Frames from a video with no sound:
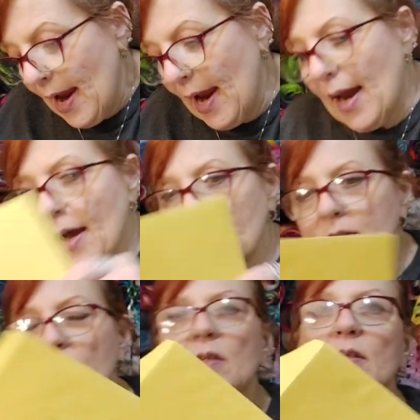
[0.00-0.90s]

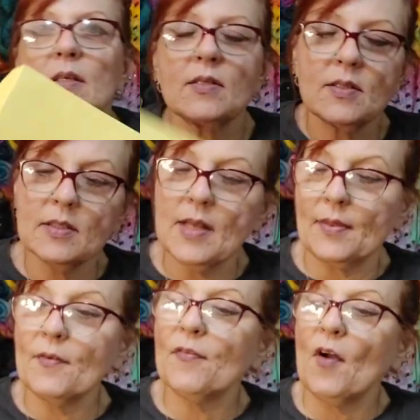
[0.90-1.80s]
And this is
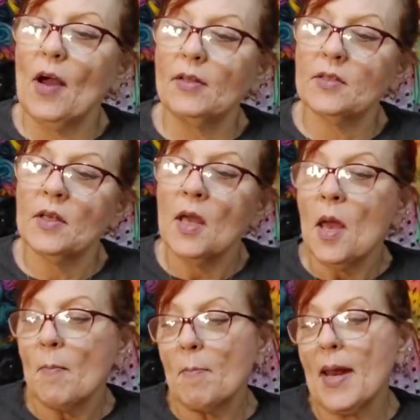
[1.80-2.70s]
on the front,
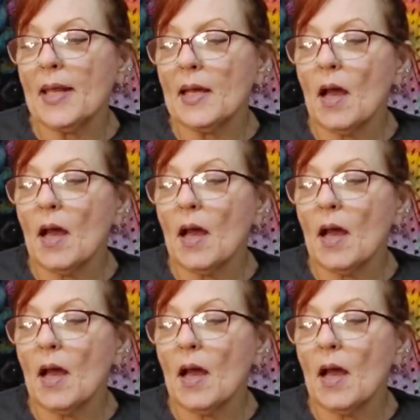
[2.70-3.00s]
Many